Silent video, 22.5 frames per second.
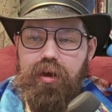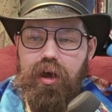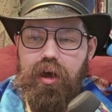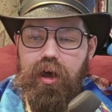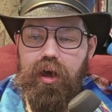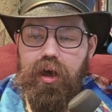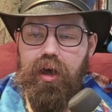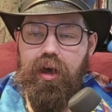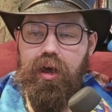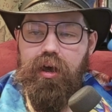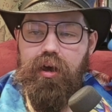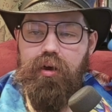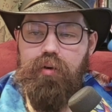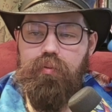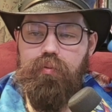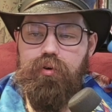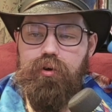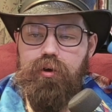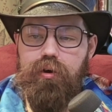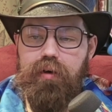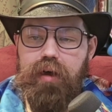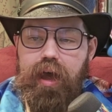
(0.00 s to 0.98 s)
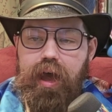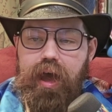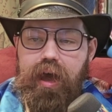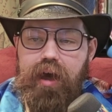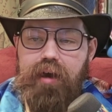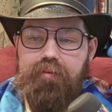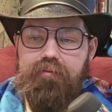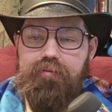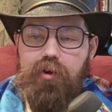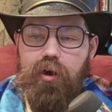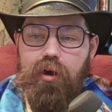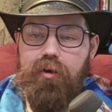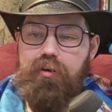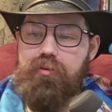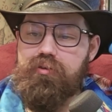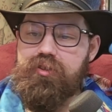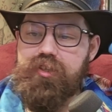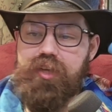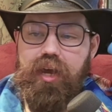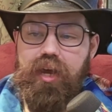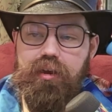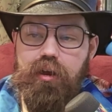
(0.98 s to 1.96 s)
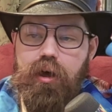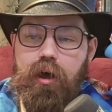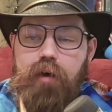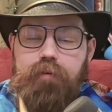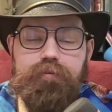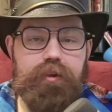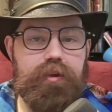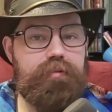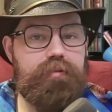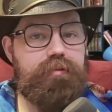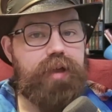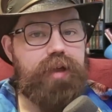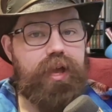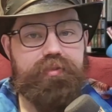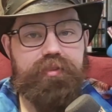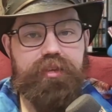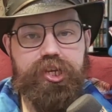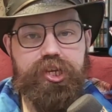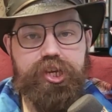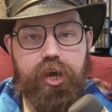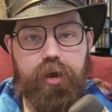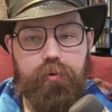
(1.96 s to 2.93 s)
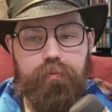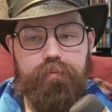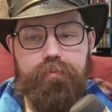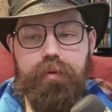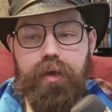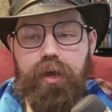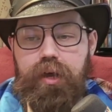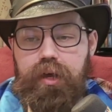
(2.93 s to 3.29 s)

we'll have our sign off and end the show.